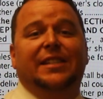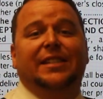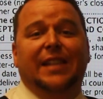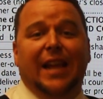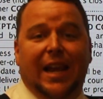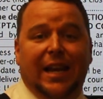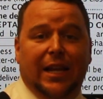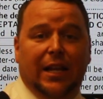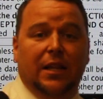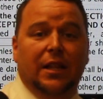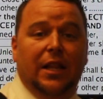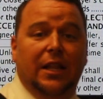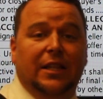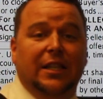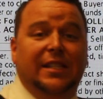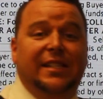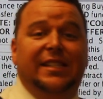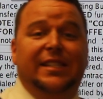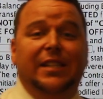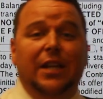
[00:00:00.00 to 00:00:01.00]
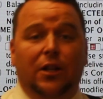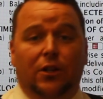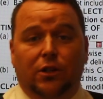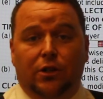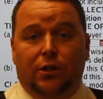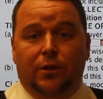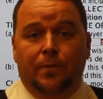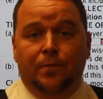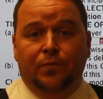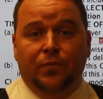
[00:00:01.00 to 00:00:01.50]
stating that the
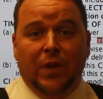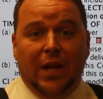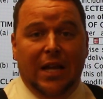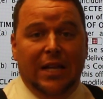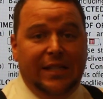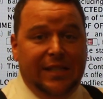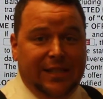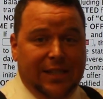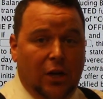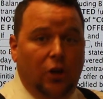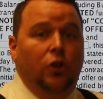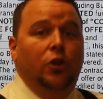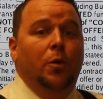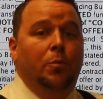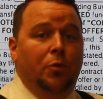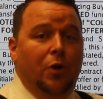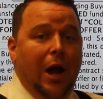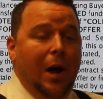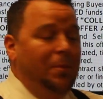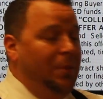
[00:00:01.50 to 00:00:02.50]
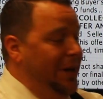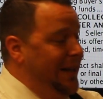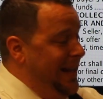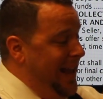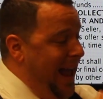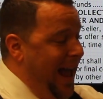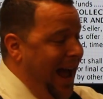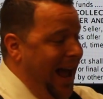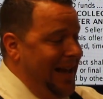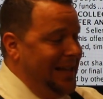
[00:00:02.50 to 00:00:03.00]
seller is selling the
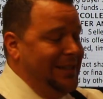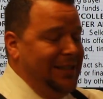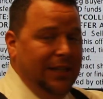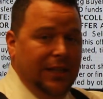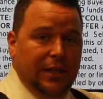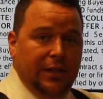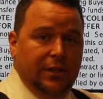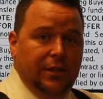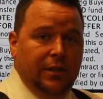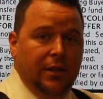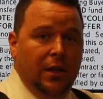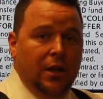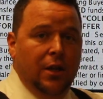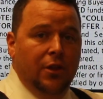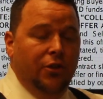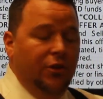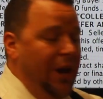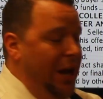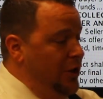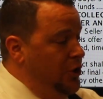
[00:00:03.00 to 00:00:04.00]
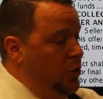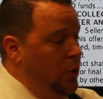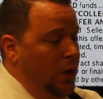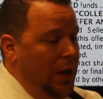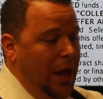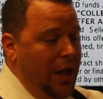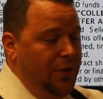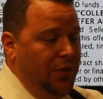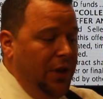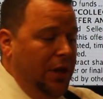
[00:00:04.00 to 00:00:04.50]
property as is. They're not
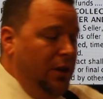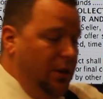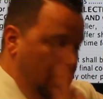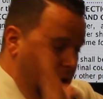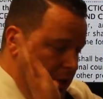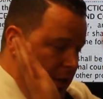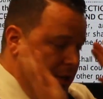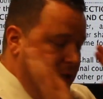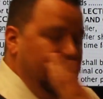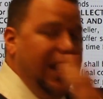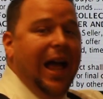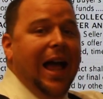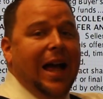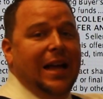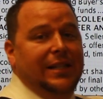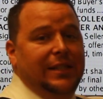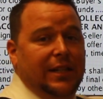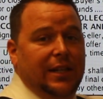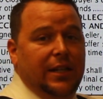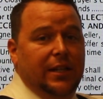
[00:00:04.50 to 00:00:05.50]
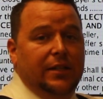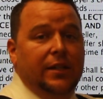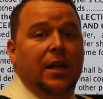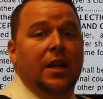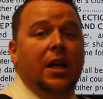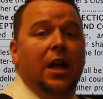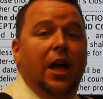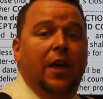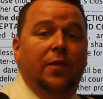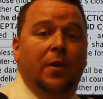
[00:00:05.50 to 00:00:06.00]
doing anything, it's as is.
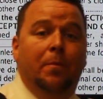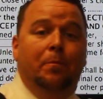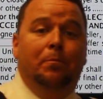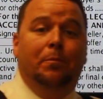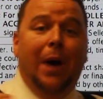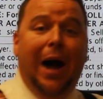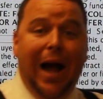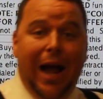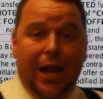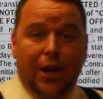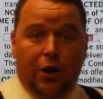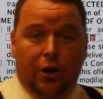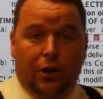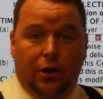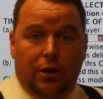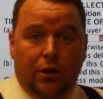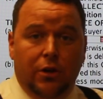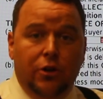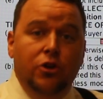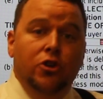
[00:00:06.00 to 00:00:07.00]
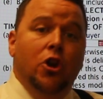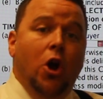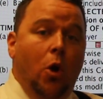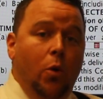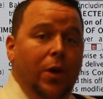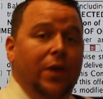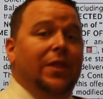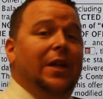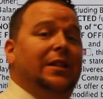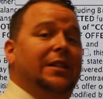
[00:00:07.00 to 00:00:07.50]
And the buyer,
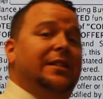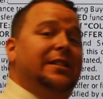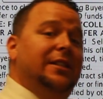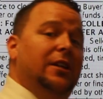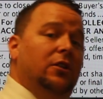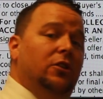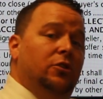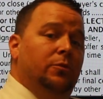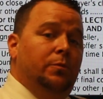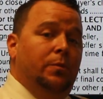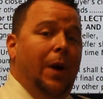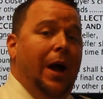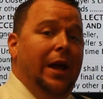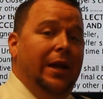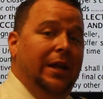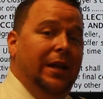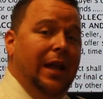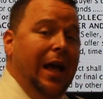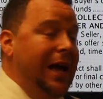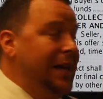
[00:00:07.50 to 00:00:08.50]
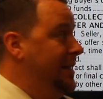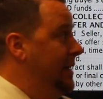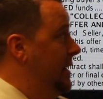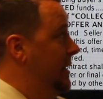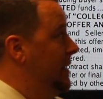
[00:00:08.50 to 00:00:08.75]
knowing that the seller is buying it as